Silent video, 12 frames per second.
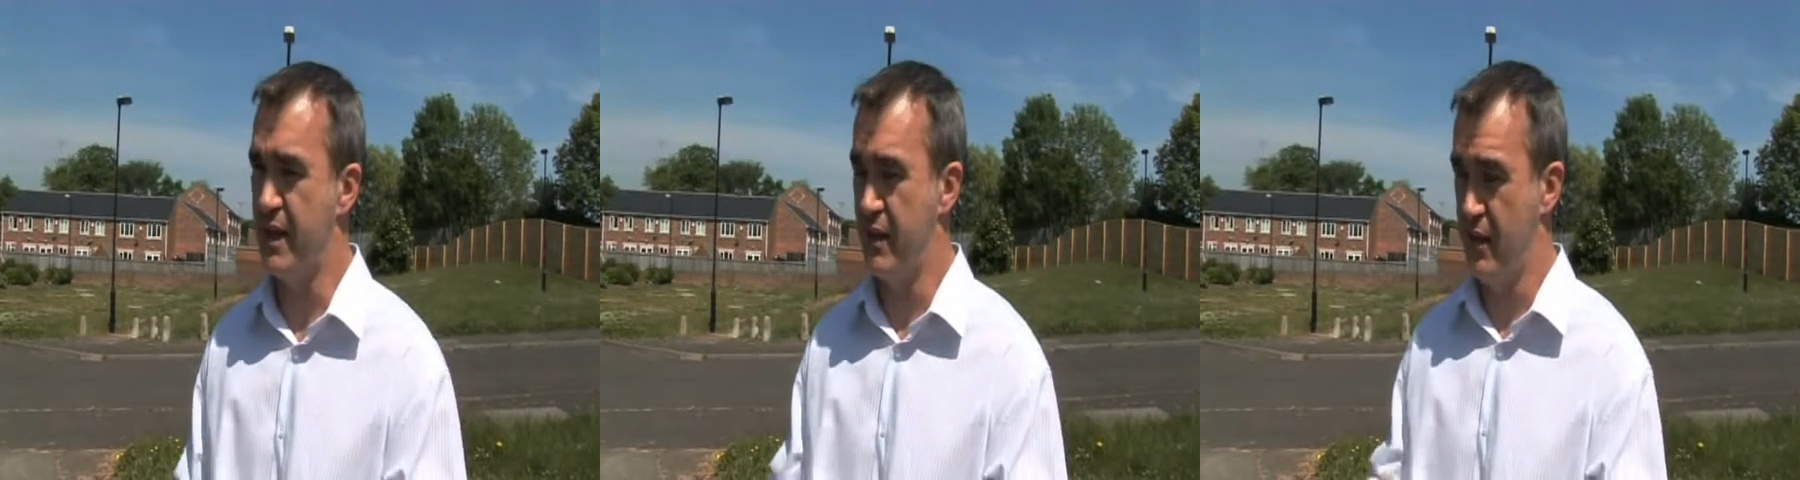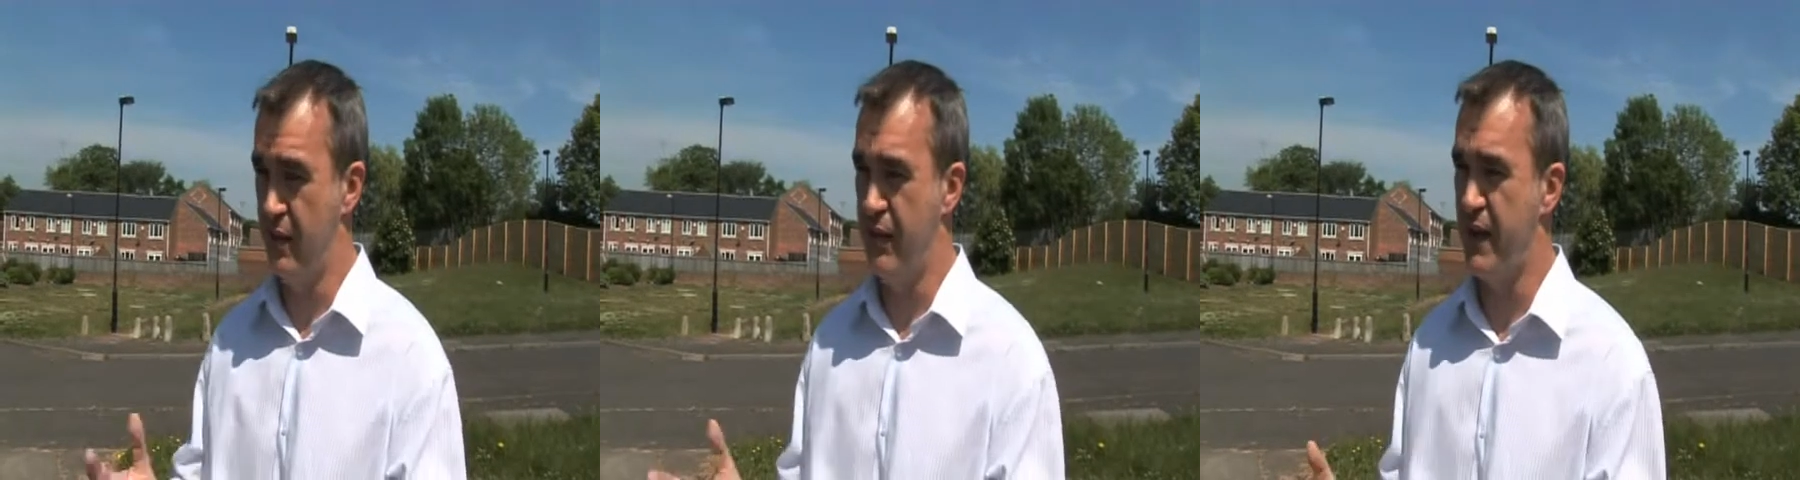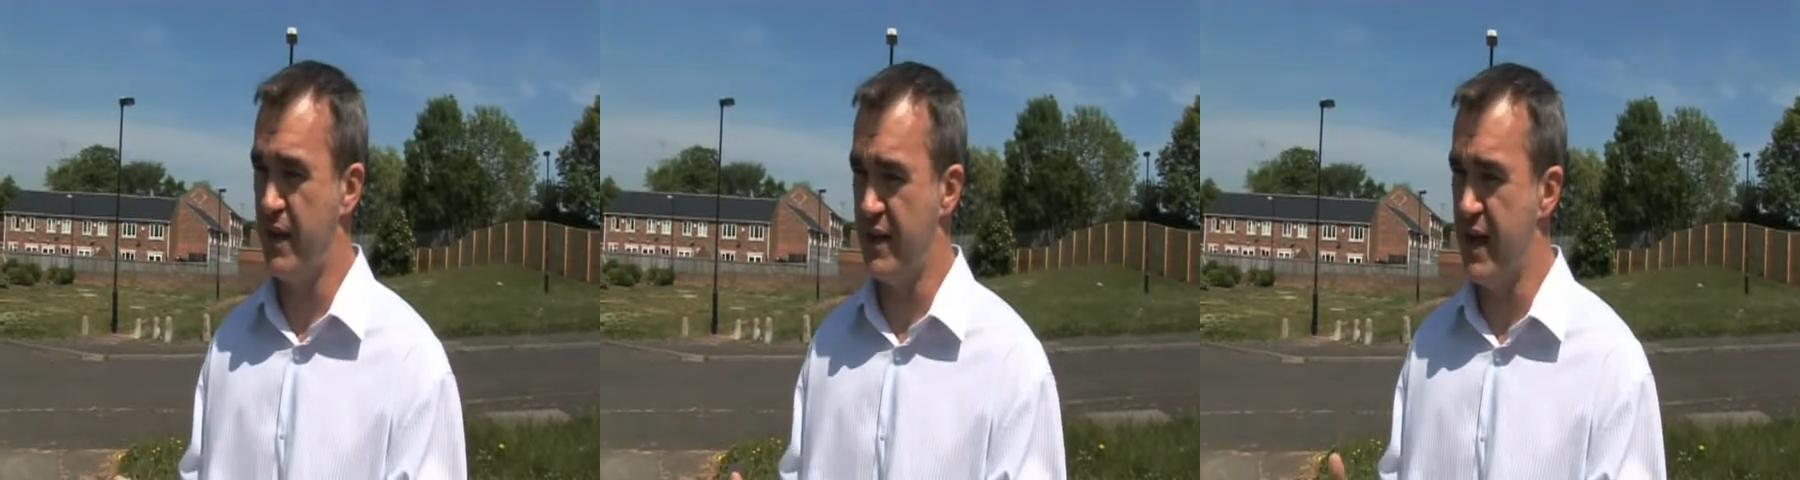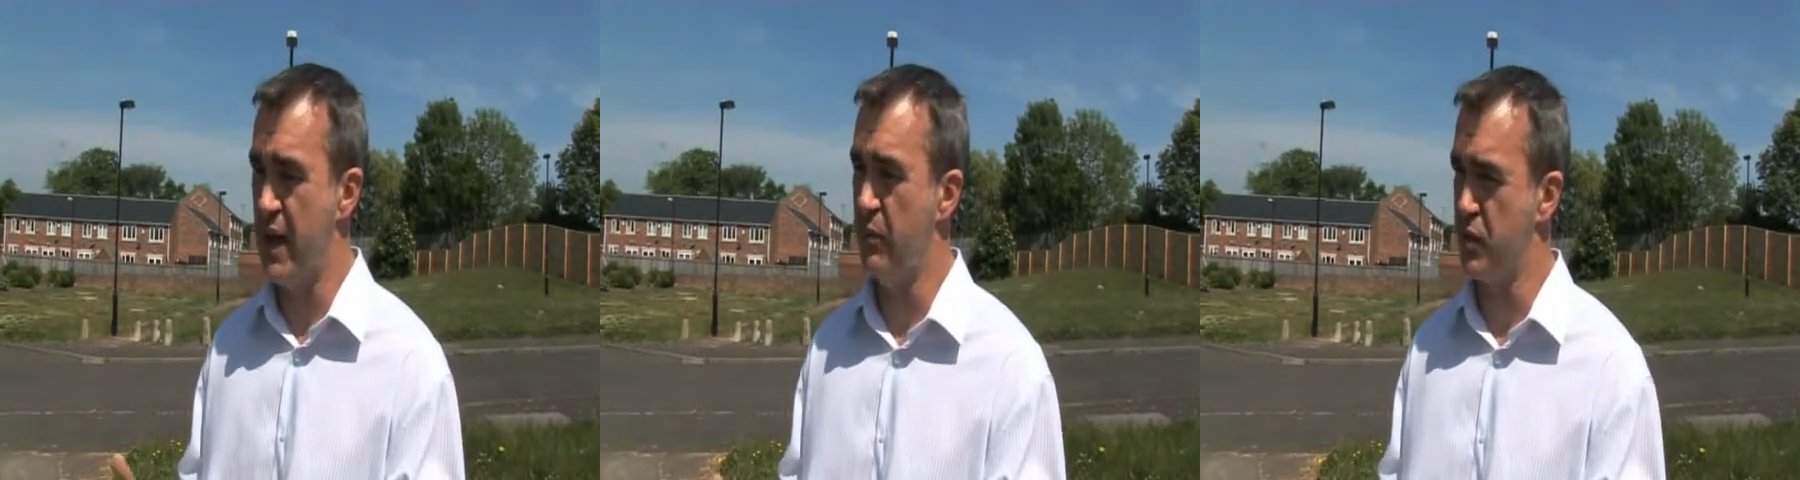and in fact
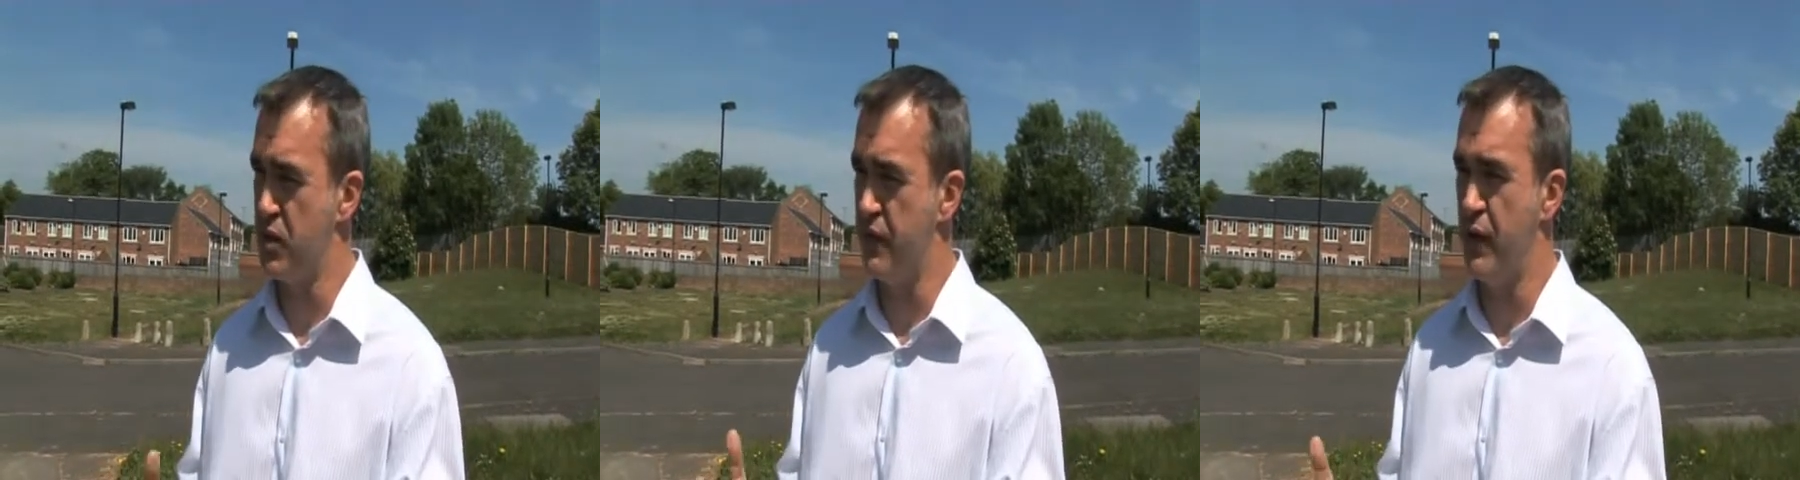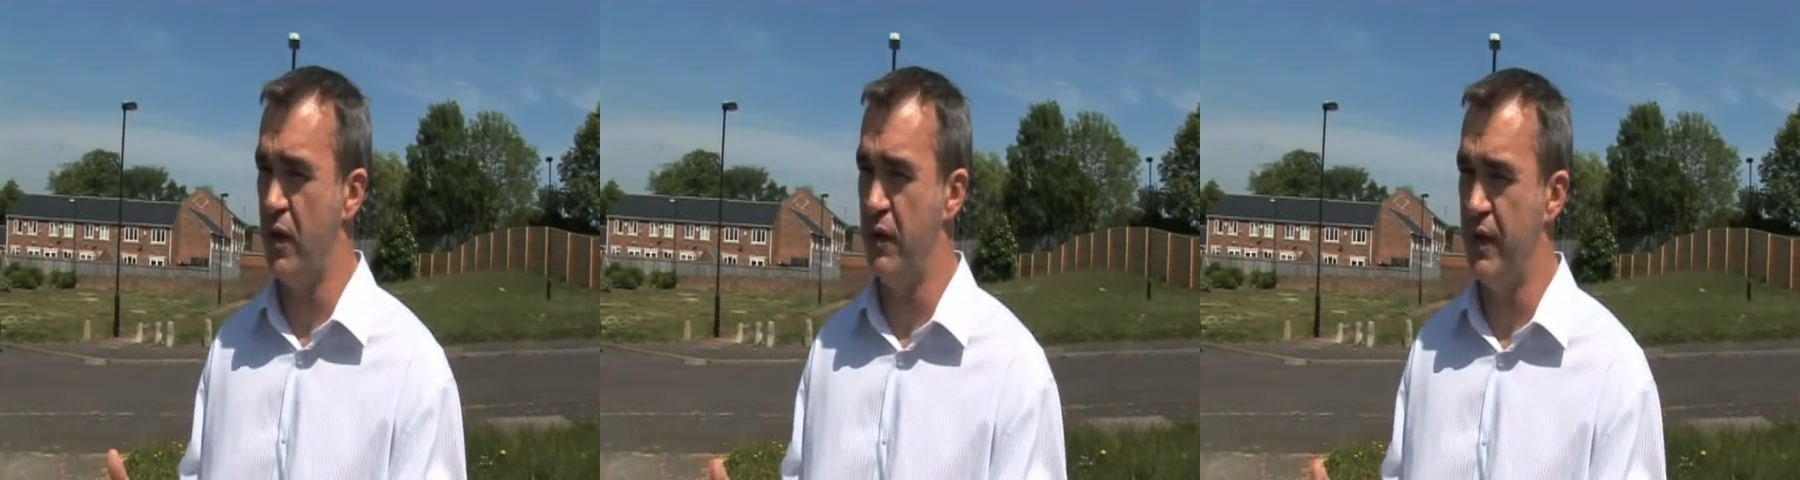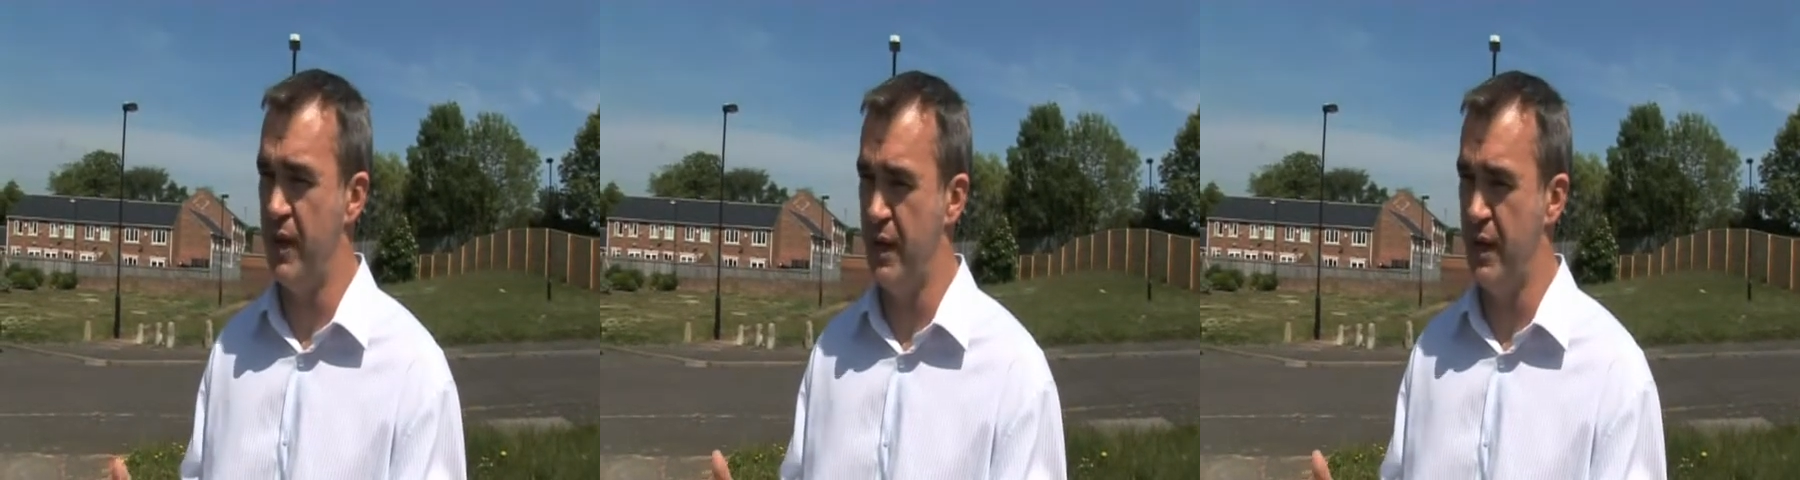they helped us evolve